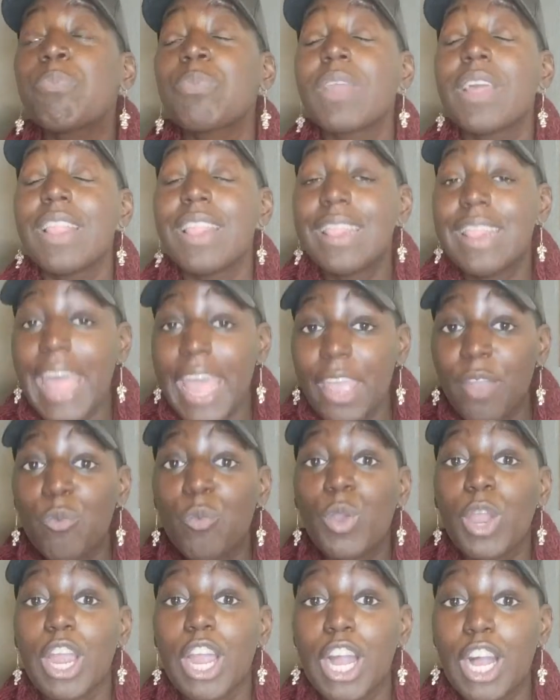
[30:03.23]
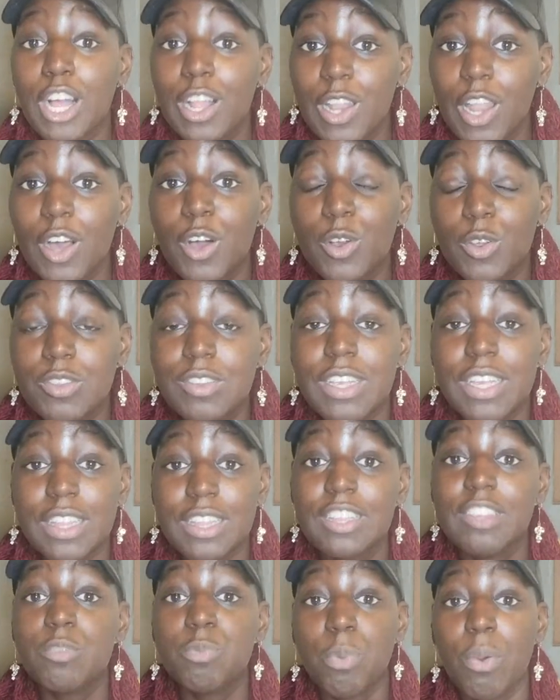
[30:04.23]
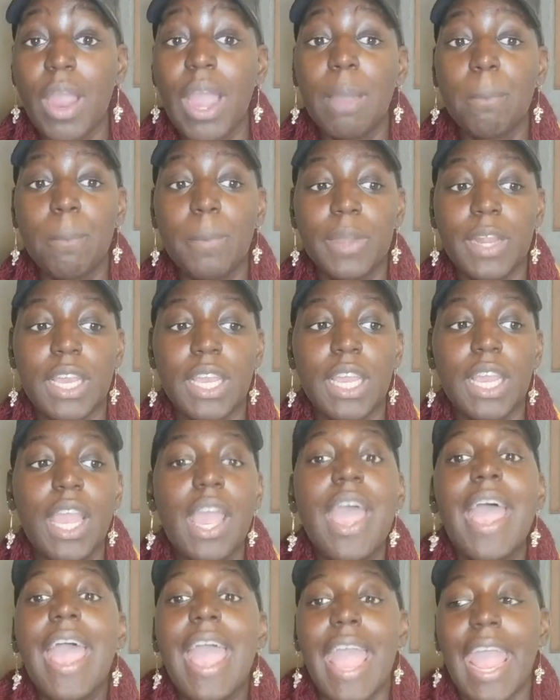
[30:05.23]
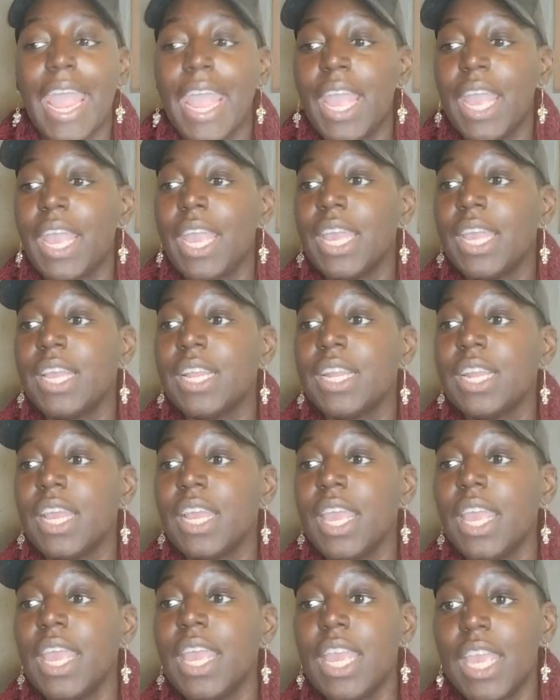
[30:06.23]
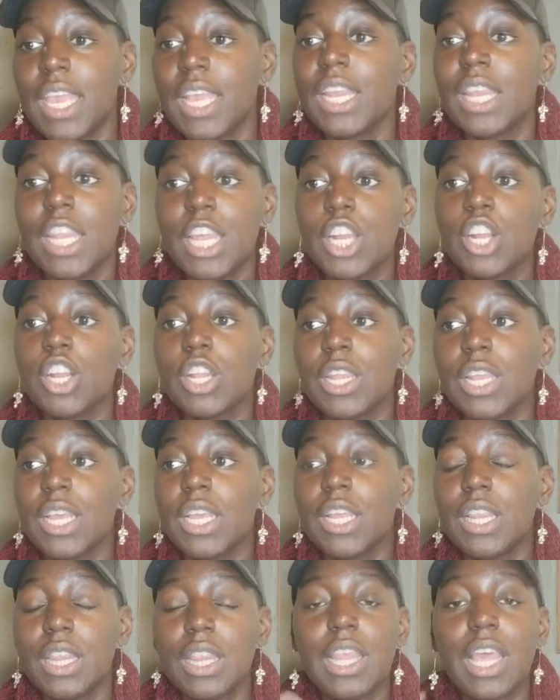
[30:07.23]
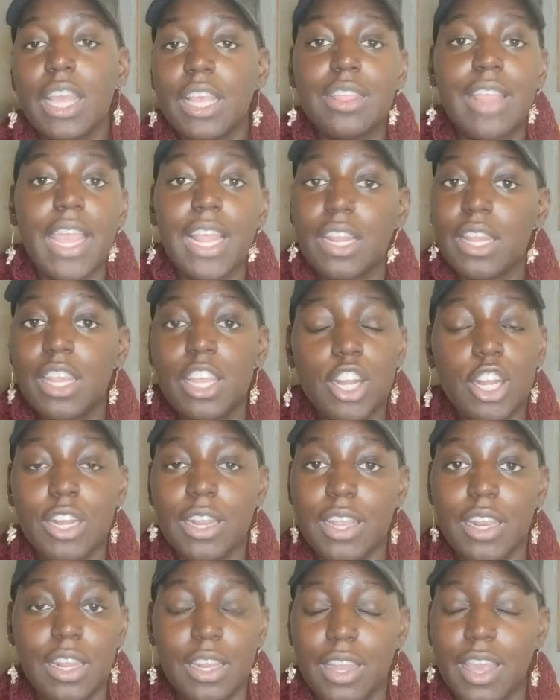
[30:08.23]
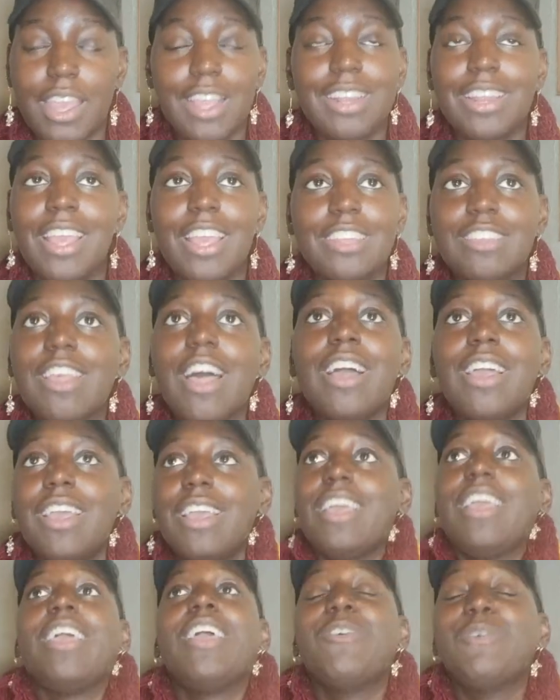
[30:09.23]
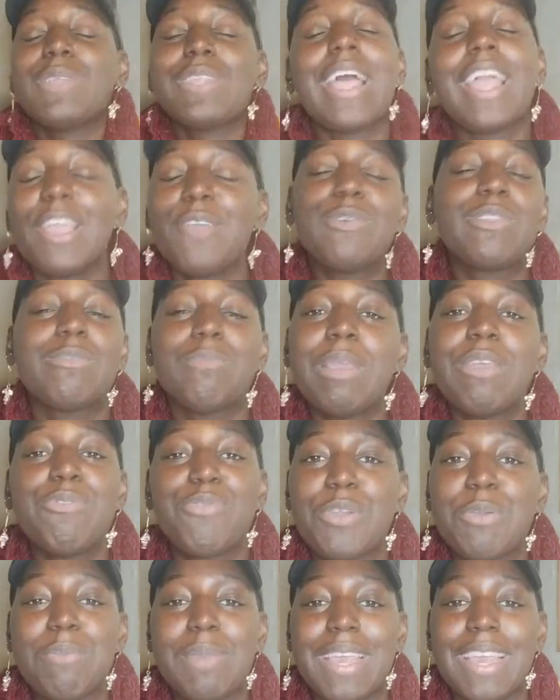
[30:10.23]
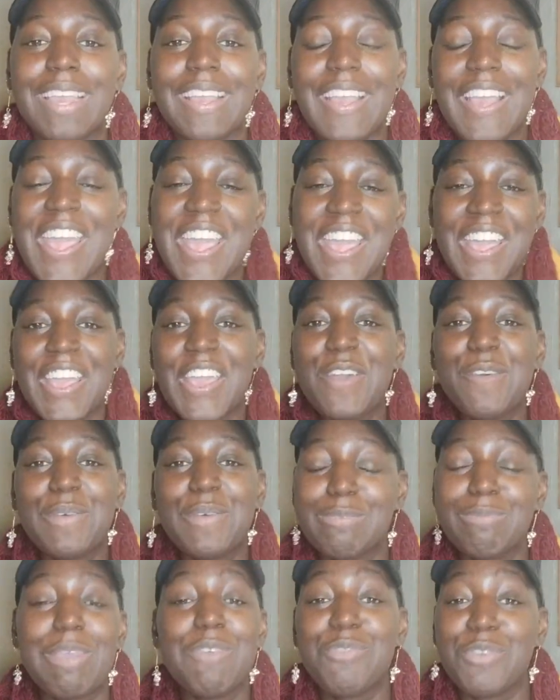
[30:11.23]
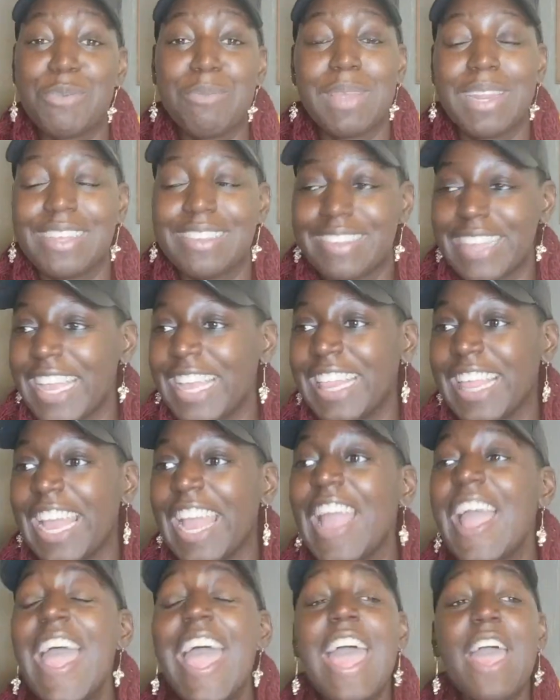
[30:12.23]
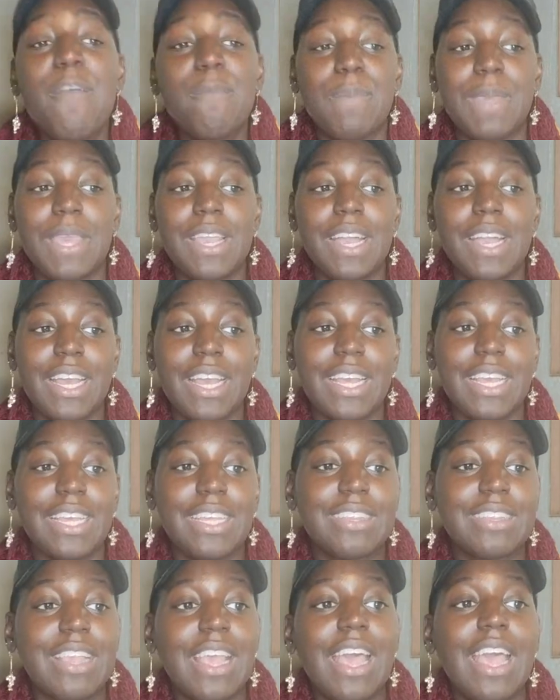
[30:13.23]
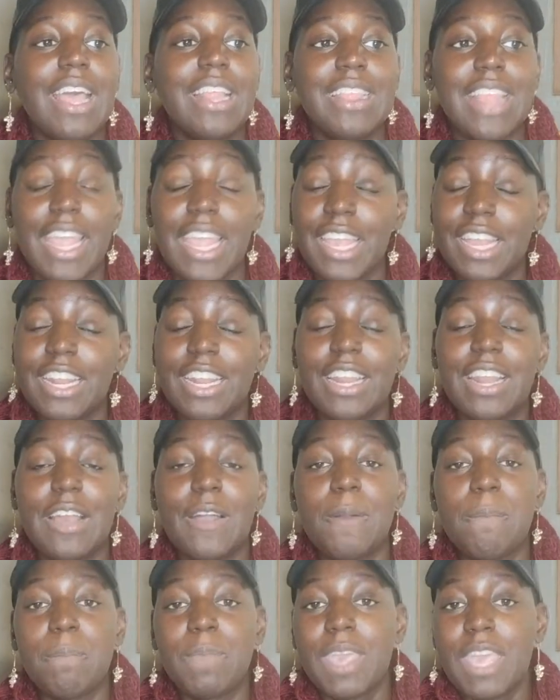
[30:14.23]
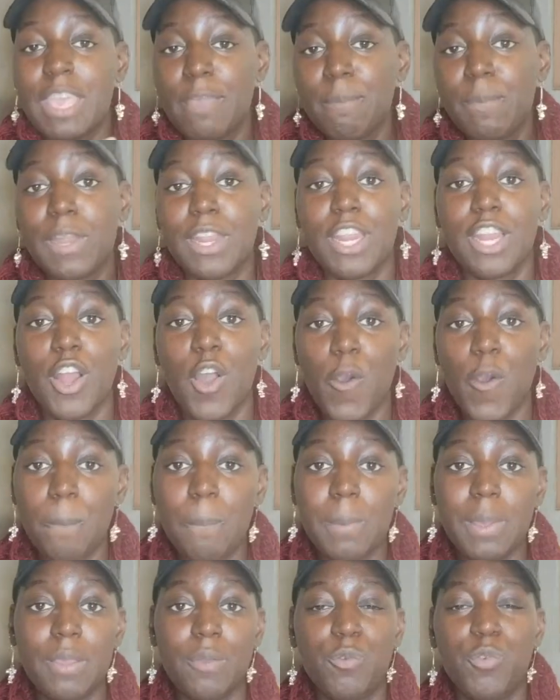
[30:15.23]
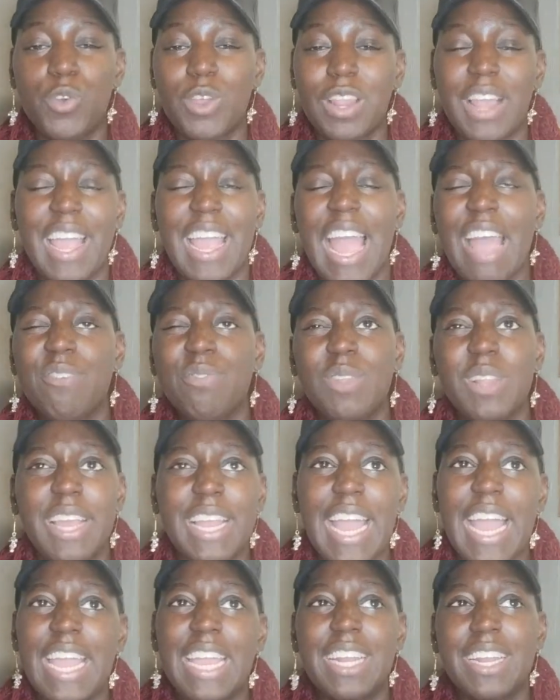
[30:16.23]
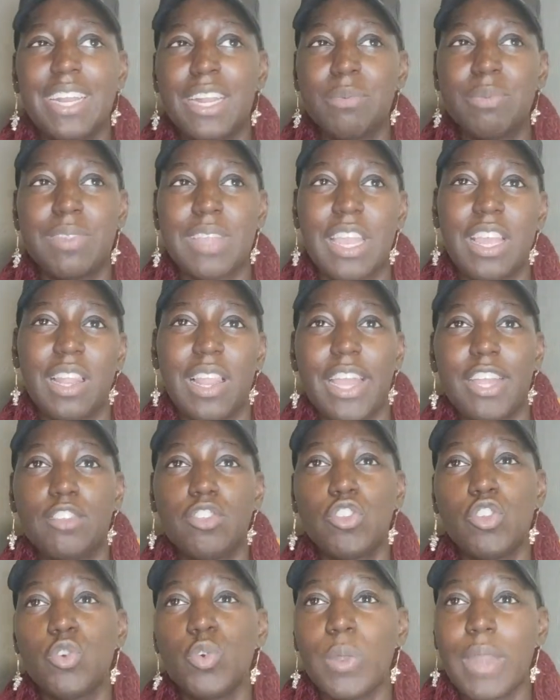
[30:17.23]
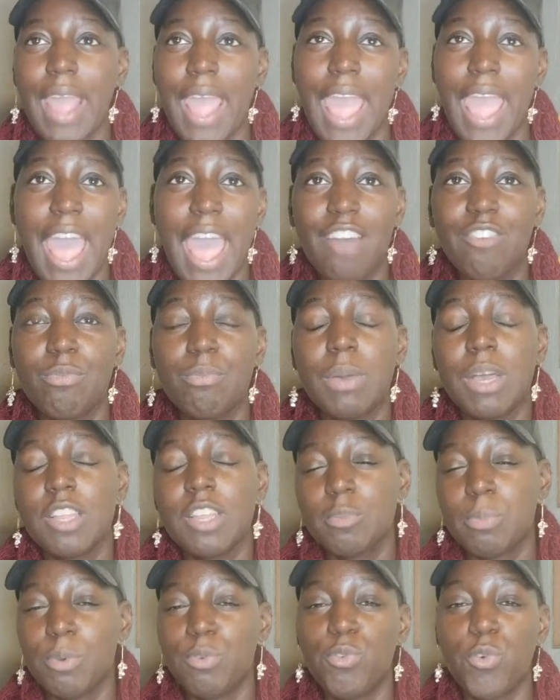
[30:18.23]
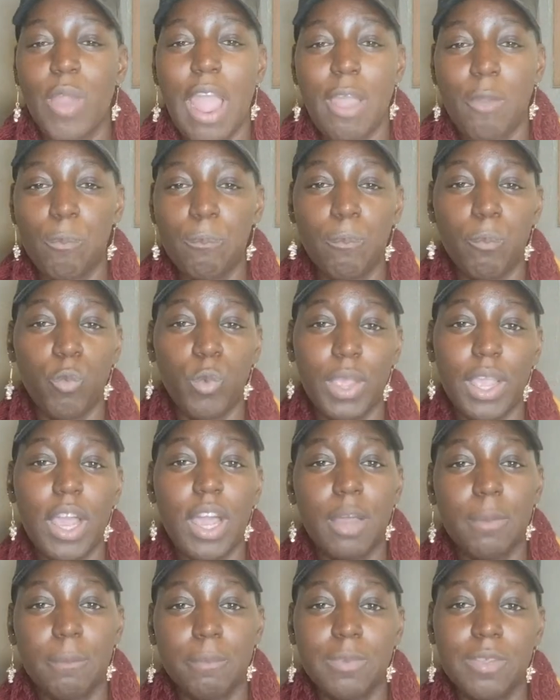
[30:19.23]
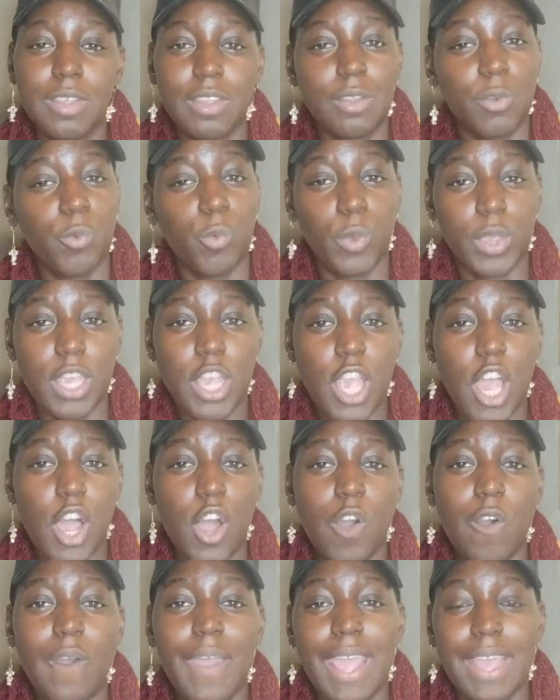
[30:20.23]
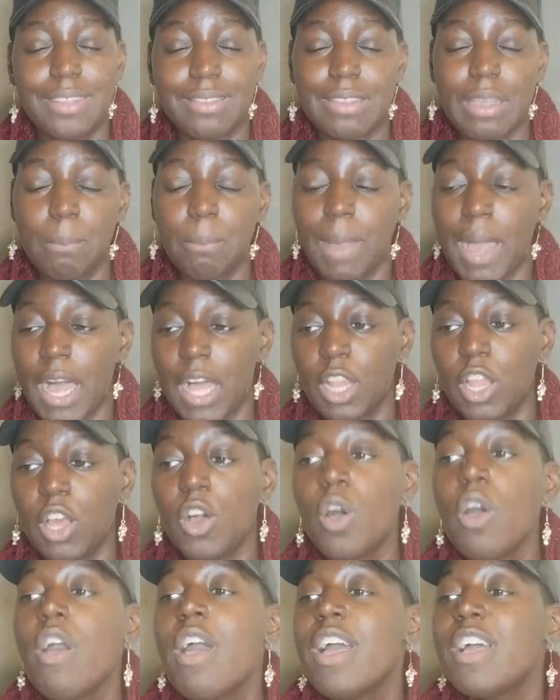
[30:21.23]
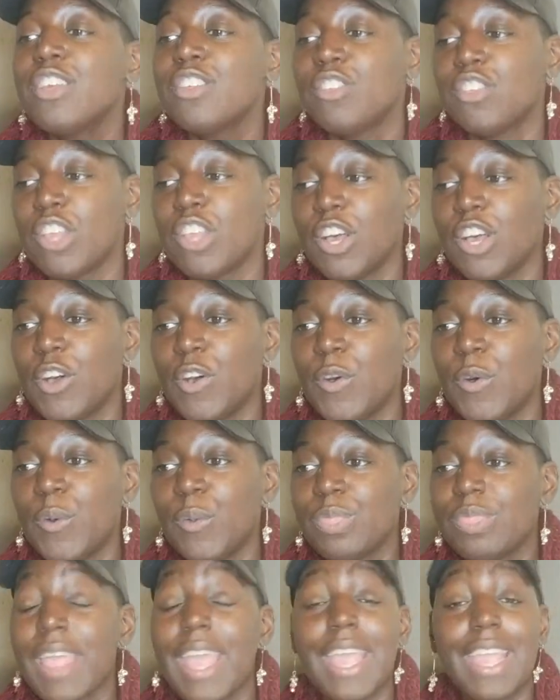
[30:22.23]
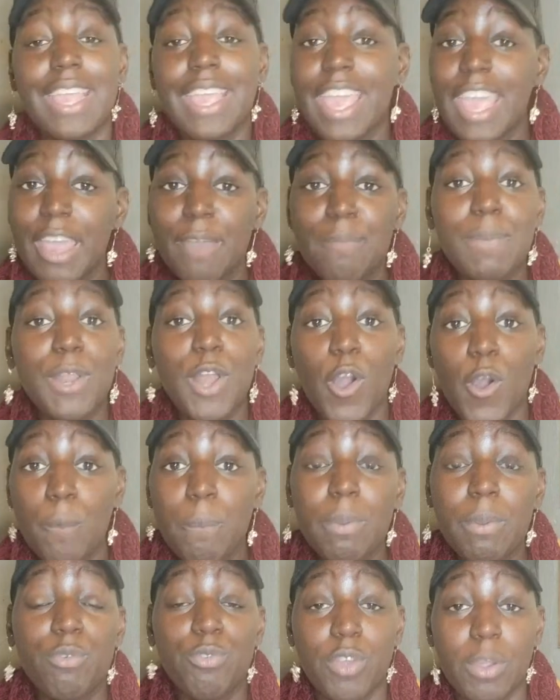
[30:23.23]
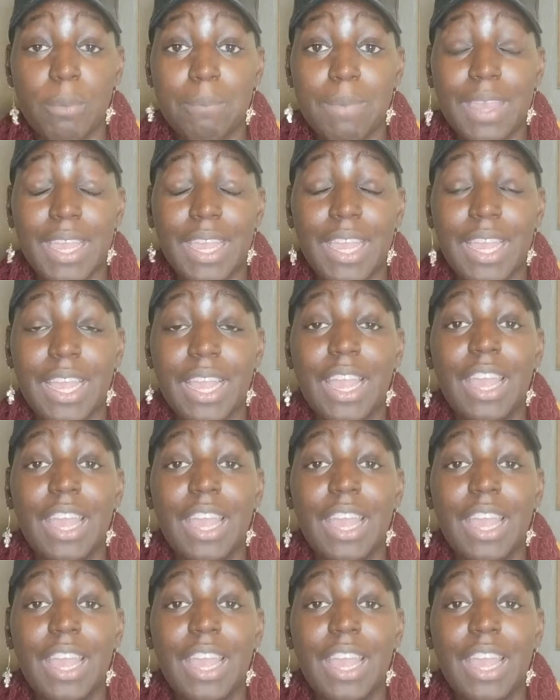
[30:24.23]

they were closing this property, and they literally it was like it was meant for me. It was meant for me to stay there, because they ended up keeping it open for like, I feel like I ended up staying like 2.5 months before I went up to Rio and Sao Paulo. So they kept it open for me